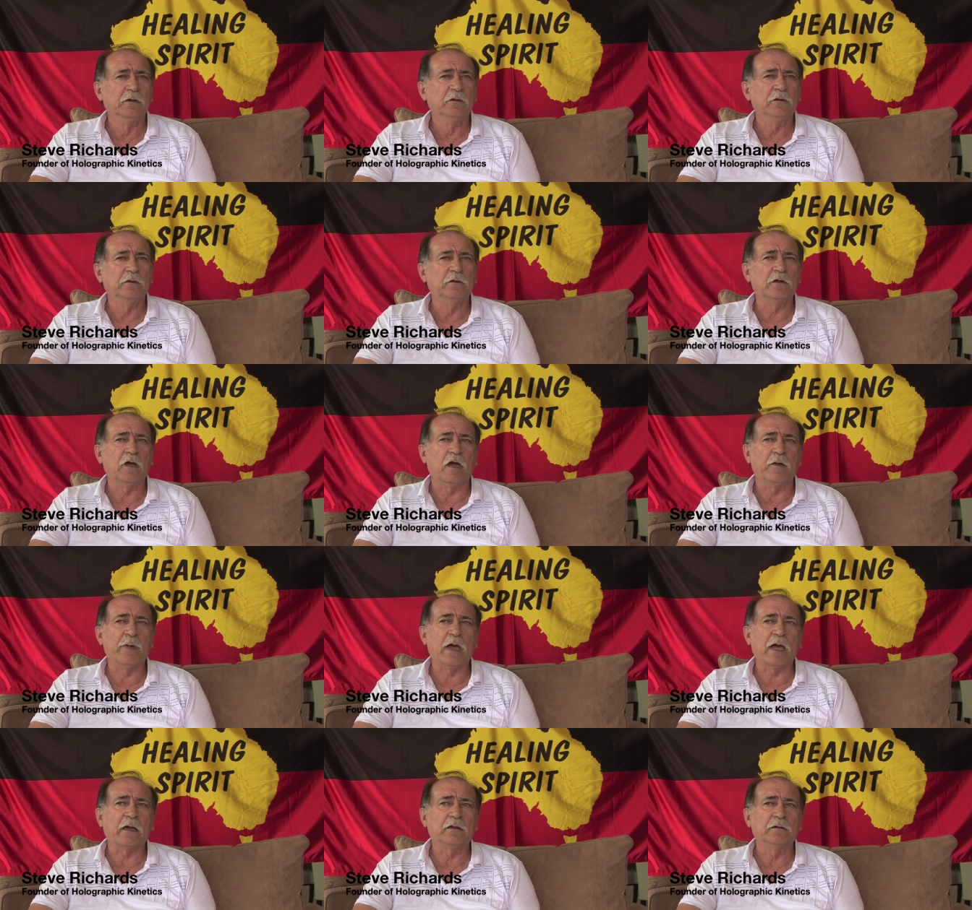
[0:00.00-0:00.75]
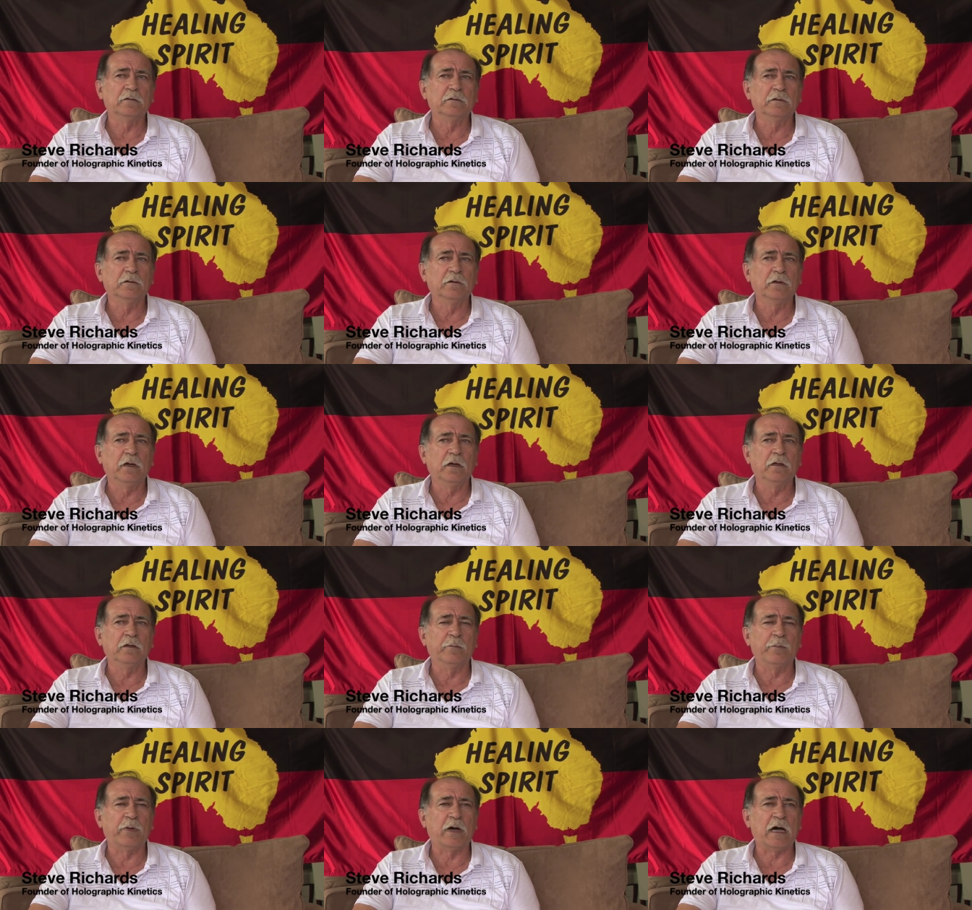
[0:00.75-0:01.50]
you go back
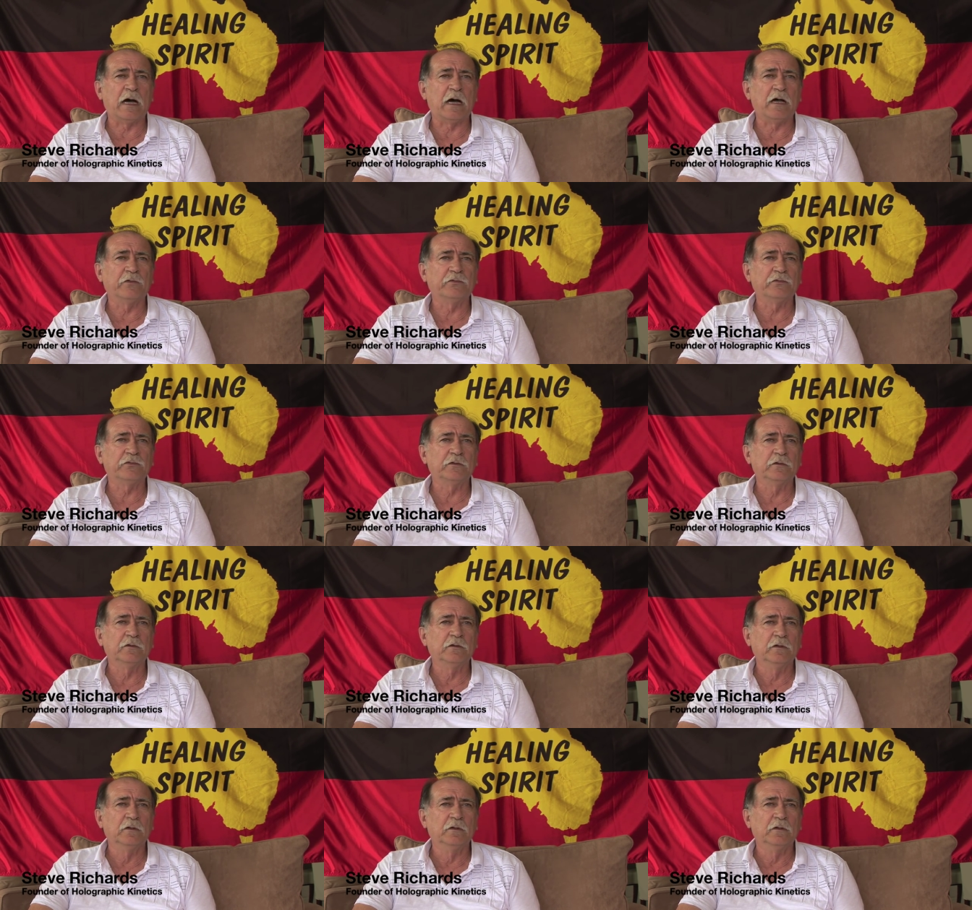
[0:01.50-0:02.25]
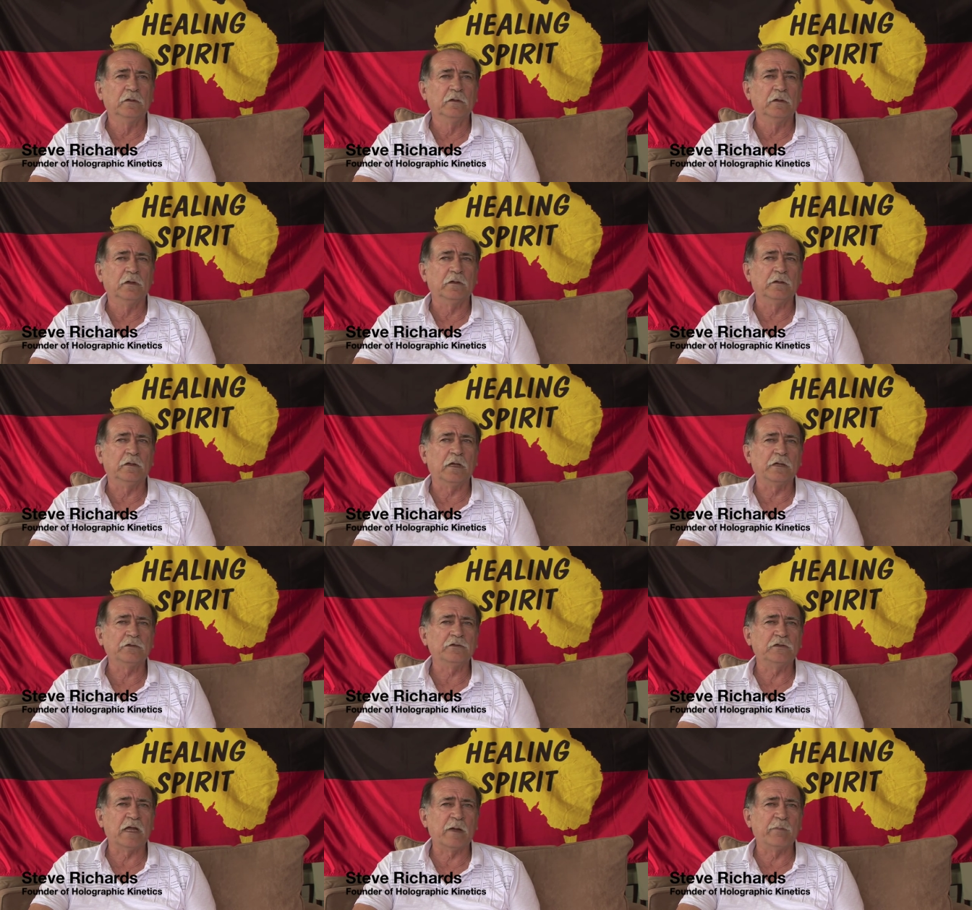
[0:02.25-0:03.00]
in the past, and the
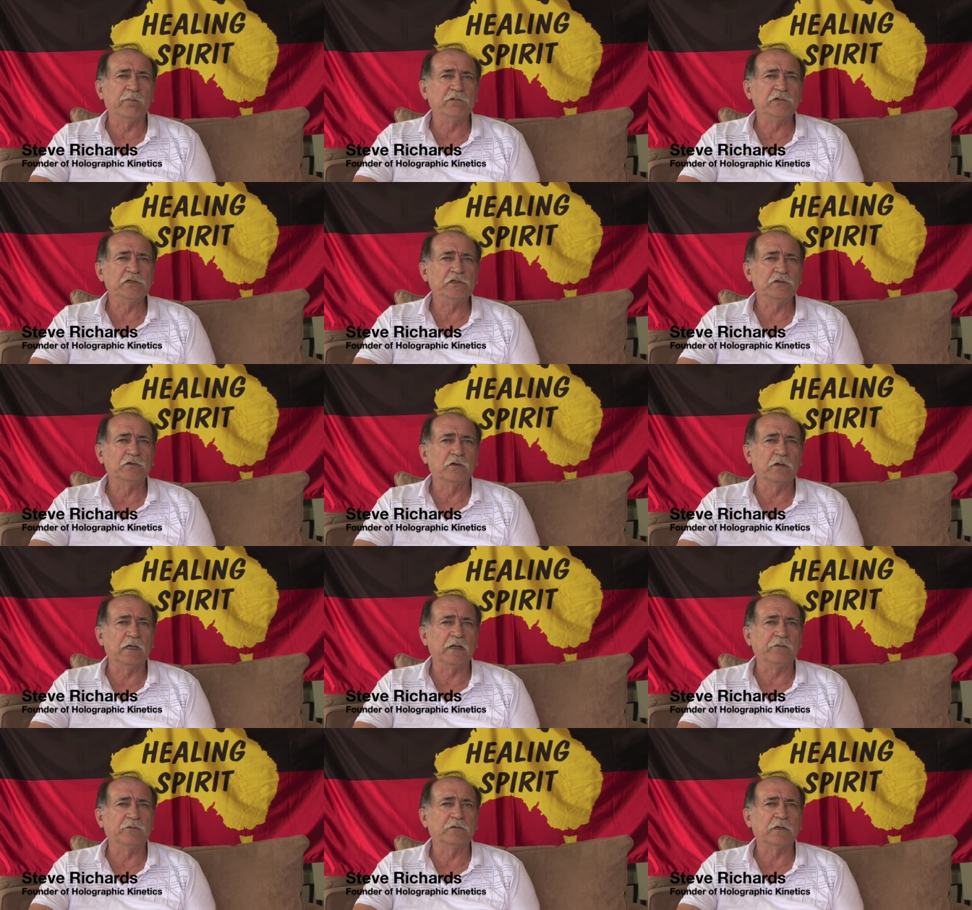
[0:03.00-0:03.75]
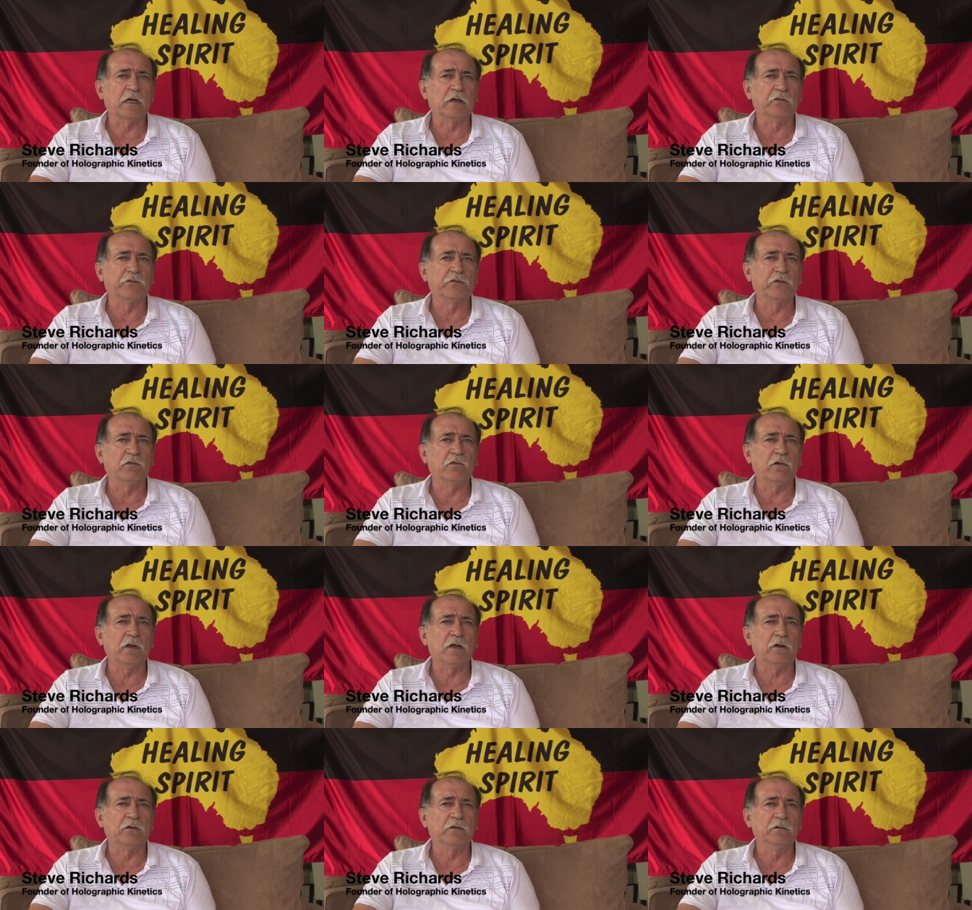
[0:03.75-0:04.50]
ancient Aborigines could levitate off the
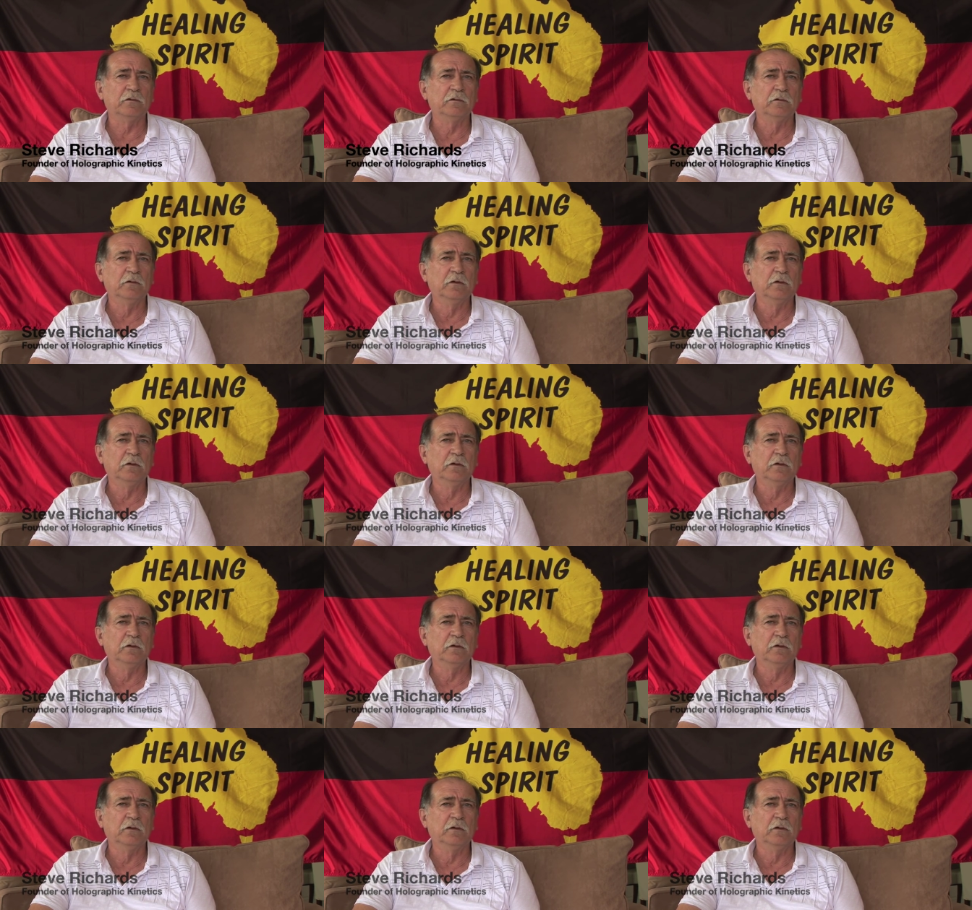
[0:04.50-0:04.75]
ground.